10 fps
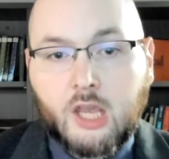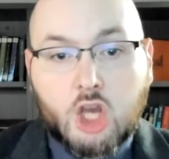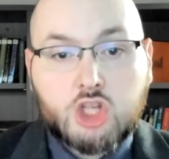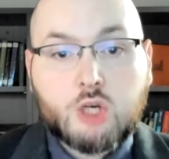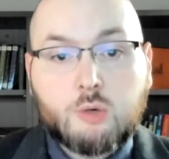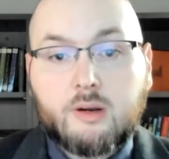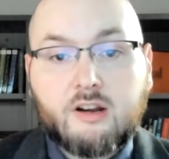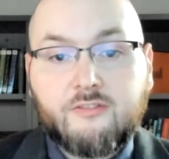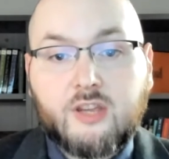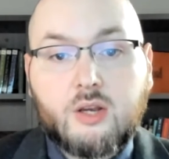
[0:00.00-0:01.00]
Should we
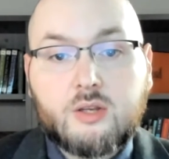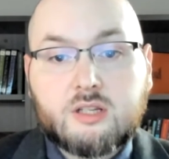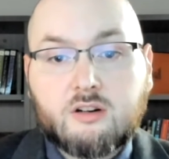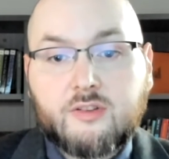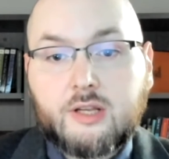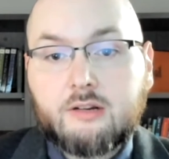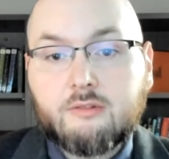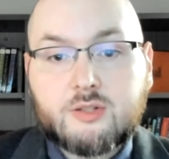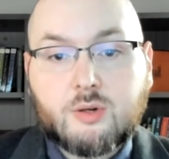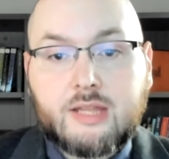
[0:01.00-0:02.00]
refuse the revealing
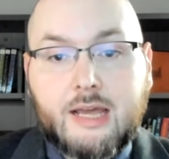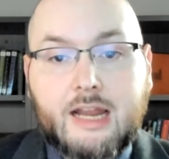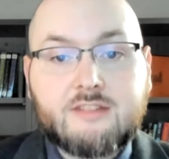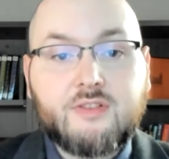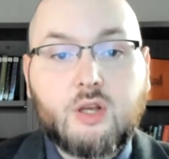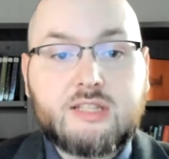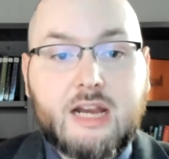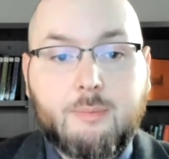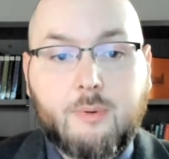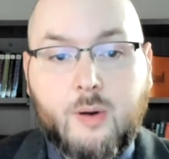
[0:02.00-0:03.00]
ritual that, as
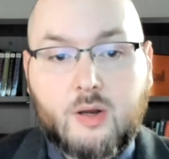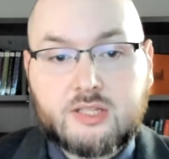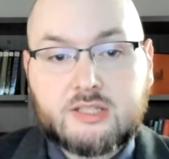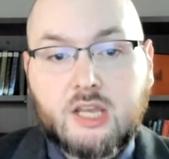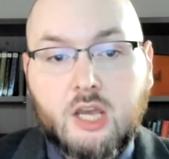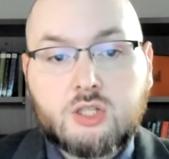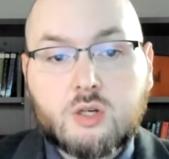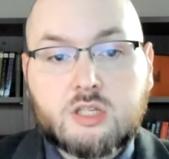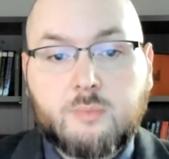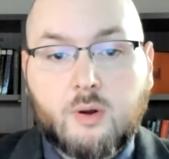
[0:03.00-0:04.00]
Flusser proposes,
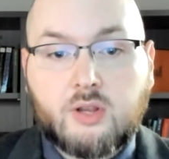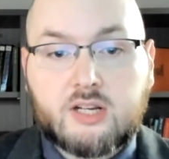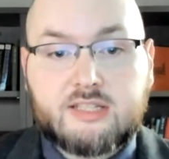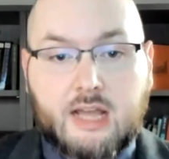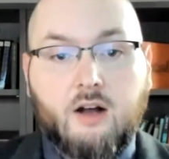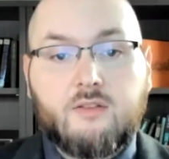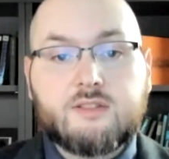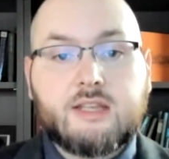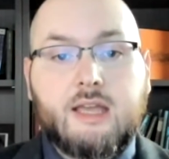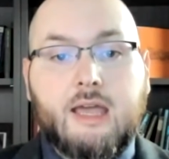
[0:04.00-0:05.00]
shows us both
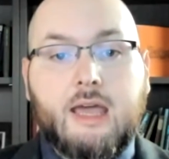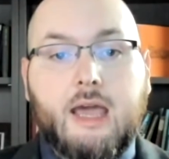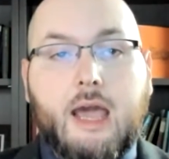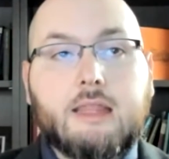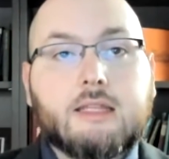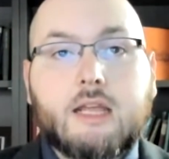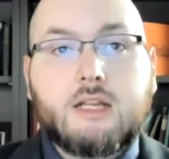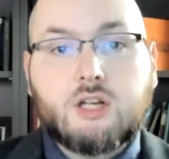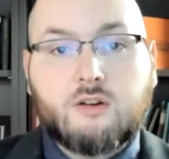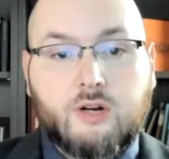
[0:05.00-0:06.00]
ourselves and the
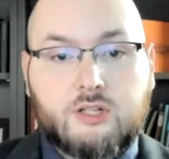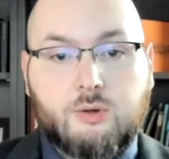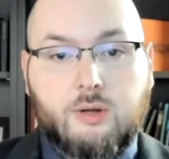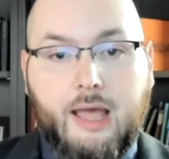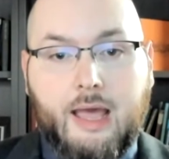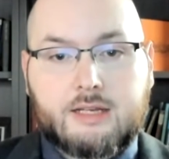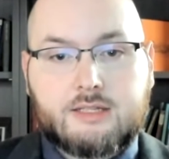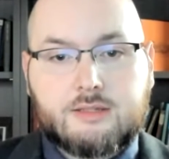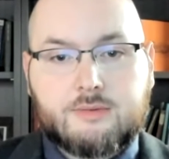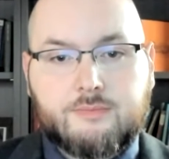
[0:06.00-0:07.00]
nature of ritual
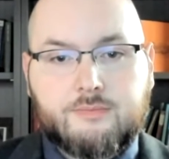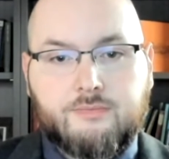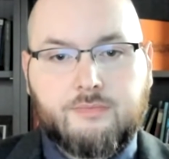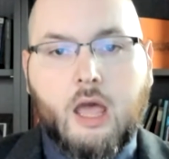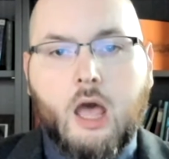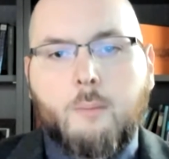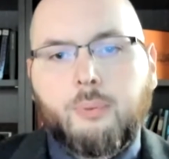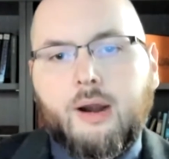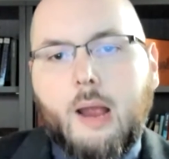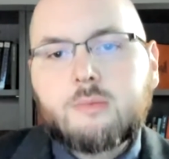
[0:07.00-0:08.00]
acts?
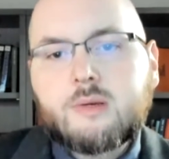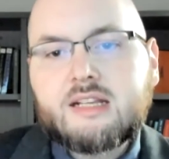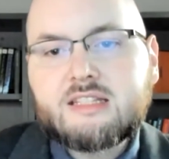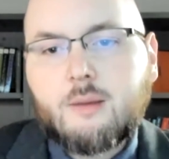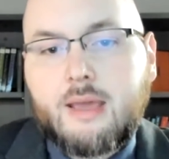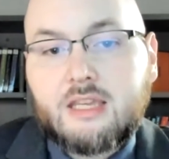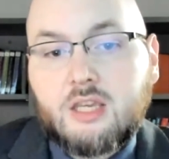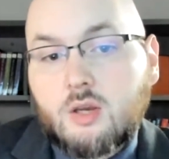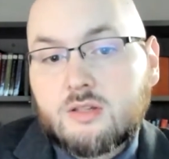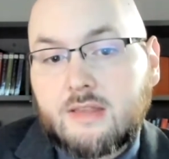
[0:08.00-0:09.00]
Perhaps we can still make
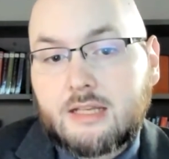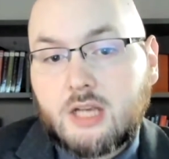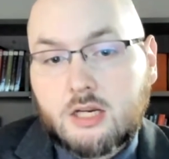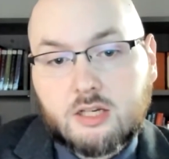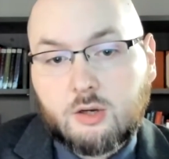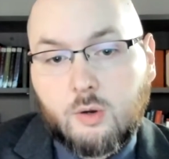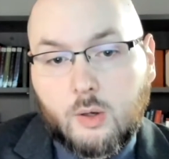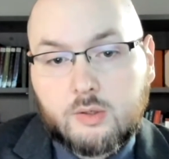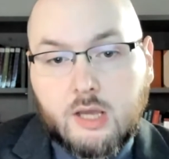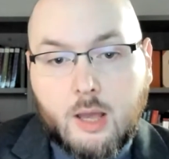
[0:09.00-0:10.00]
use of that Chesterton
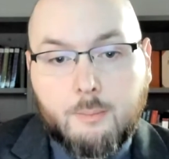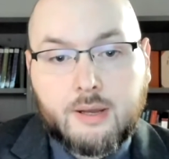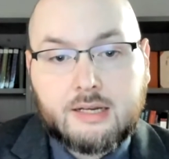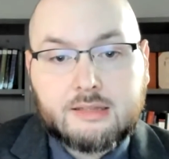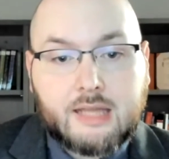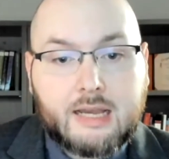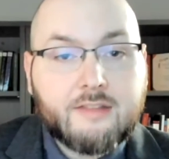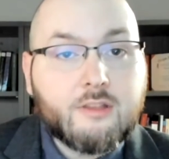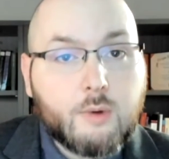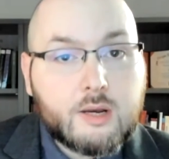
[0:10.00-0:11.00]
quote, but in light
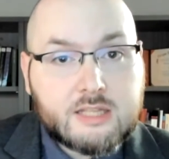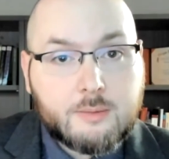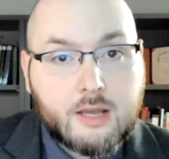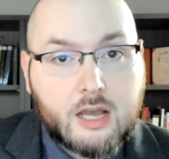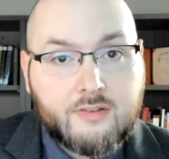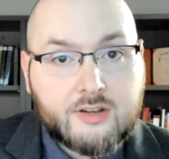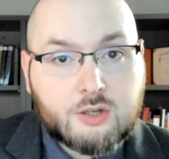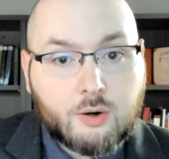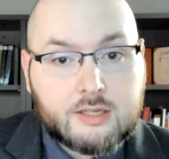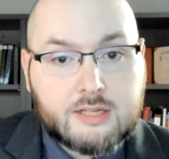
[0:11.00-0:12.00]
of the wisdom of
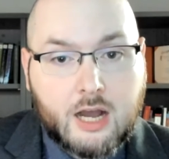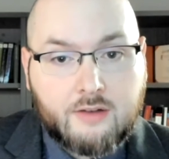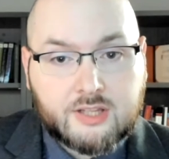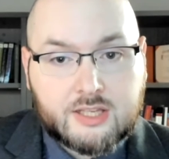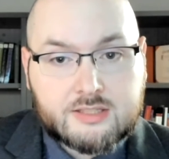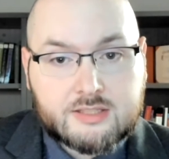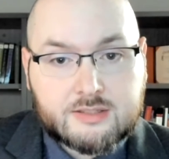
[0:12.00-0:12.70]
Victorian novelists.